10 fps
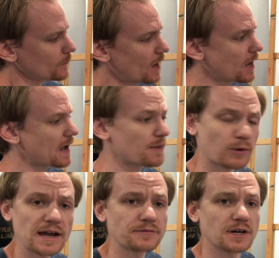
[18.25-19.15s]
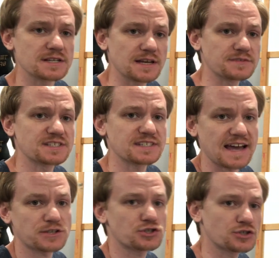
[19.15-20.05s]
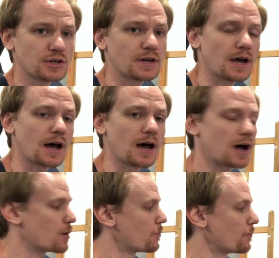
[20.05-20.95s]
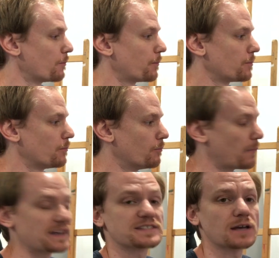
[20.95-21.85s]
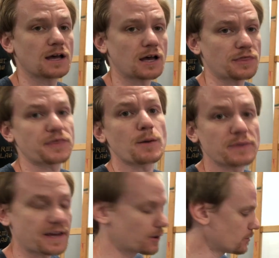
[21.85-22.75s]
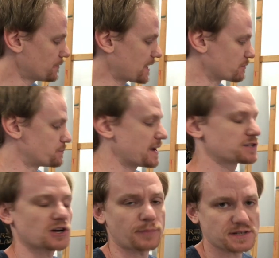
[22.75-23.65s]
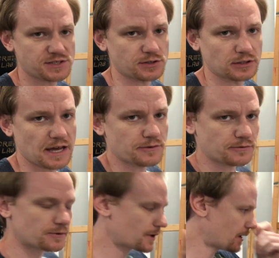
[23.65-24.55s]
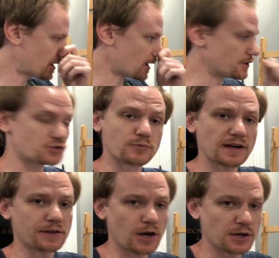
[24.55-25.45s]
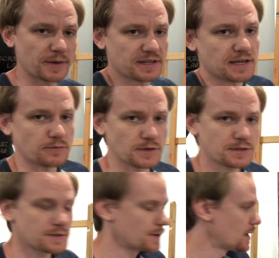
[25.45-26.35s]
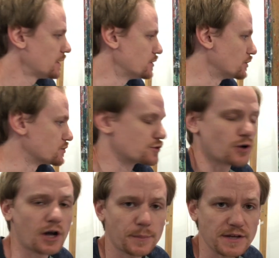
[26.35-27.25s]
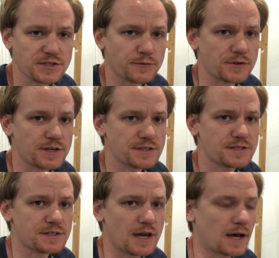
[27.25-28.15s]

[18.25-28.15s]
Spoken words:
and then what I have done is I've sketched my thumbnail that was based off my still life directly onto my canvas. You can use a drawing pencil for this.